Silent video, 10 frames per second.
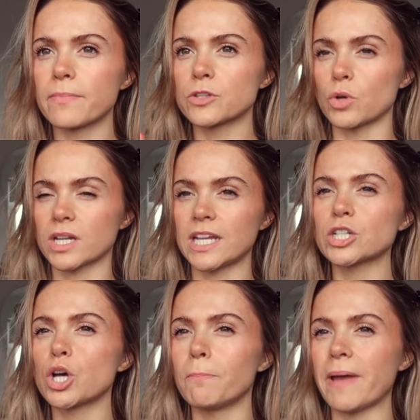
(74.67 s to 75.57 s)
so a
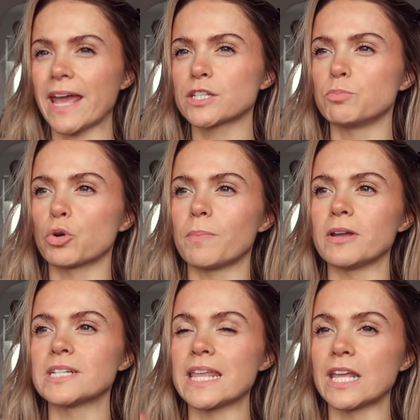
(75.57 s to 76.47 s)
creator called Beck spoke about
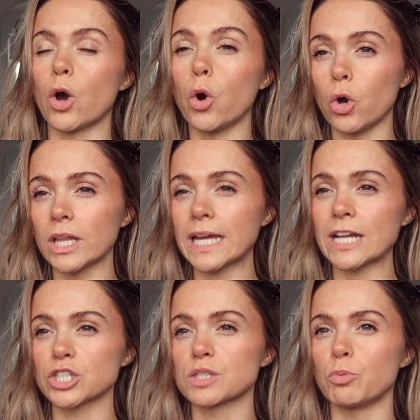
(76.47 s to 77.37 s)
it, and then Holly
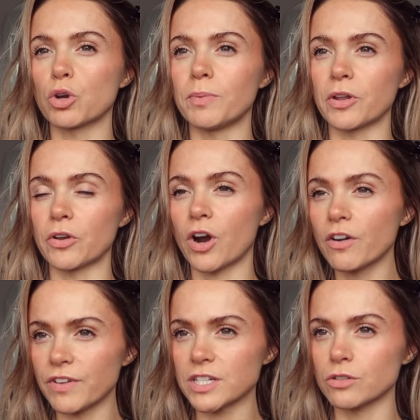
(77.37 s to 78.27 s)
actually spoke about it in
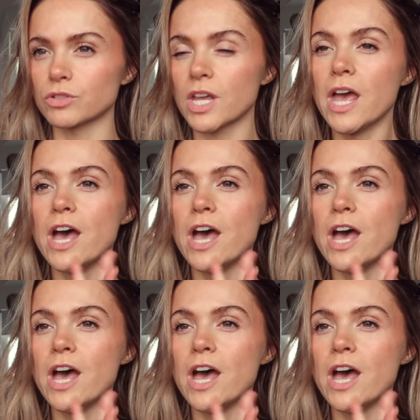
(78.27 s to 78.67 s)
her videos.